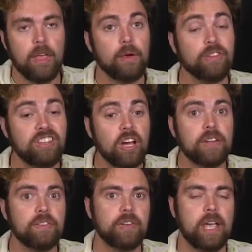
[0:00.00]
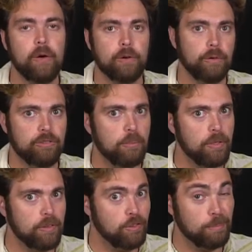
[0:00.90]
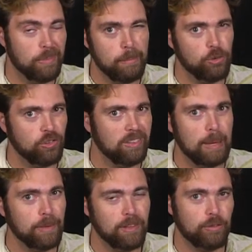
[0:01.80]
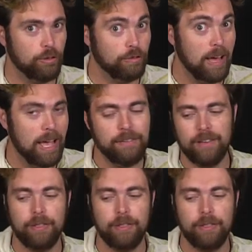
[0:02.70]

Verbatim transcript: There's a ton of different characters. Some of them are just attempting to survive.